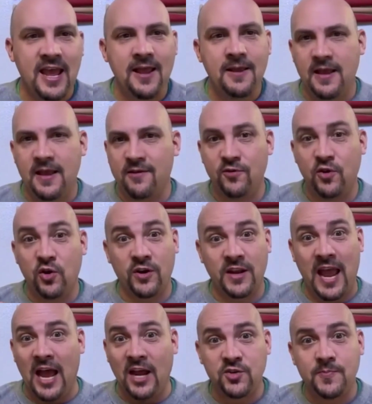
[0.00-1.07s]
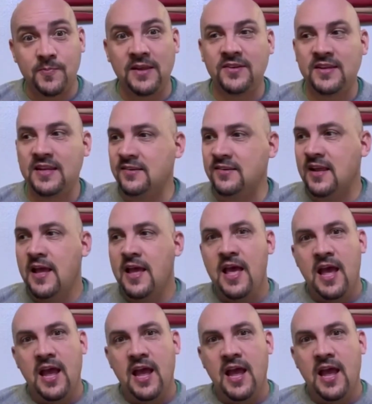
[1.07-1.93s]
Hey, if you're cash basis,